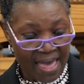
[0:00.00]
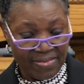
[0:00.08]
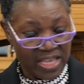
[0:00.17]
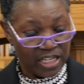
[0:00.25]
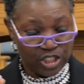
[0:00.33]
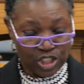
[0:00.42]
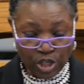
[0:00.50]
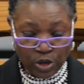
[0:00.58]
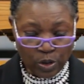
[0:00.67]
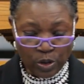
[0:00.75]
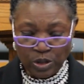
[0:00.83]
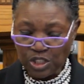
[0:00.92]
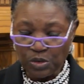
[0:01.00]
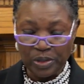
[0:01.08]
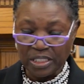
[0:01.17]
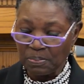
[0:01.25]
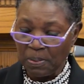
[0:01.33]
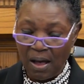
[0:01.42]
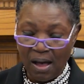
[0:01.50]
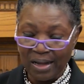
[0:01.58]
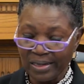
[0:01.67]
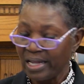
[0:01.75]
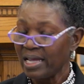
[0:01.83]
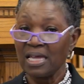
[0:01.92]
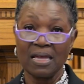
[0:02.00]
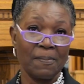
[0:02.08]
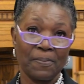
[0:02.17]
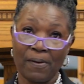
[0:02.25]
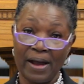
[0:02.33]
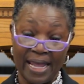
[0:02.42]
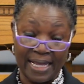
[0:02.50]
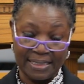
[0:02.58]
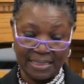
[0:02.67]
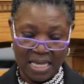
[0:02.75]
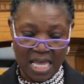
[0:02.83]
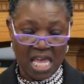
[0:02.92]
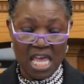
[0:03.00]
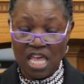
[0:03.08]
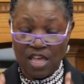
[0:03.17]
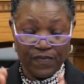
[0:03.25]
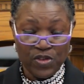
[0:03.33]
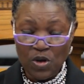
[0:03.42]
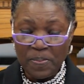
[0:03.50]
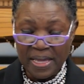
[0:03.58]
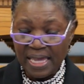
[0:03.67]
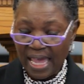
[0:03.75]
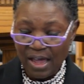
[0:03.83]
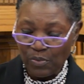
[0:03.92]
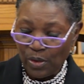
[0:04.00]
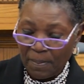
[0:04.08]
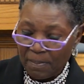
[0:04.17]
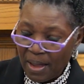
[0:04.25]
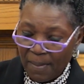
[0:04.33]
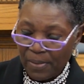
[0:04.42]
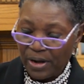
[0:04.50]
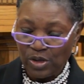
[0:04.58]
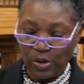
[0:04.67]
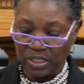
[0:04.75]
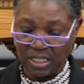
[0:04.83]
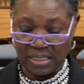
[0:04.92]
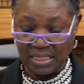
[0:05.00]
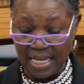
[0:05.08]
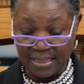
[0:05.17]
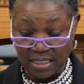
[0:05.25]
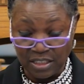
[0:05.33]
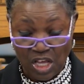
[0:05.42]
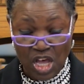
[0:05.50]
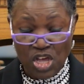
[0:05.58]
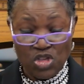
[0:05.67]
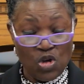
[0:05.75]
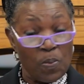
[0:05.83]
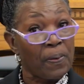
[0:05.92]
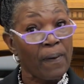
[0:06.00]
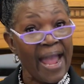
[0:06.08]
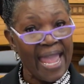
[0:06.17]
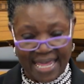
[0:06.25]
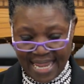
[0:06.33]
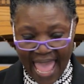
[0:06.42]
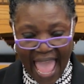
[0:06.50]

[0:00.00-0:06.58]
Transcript: And then choose to respond in praise. If you begin remembering your successes, you pray and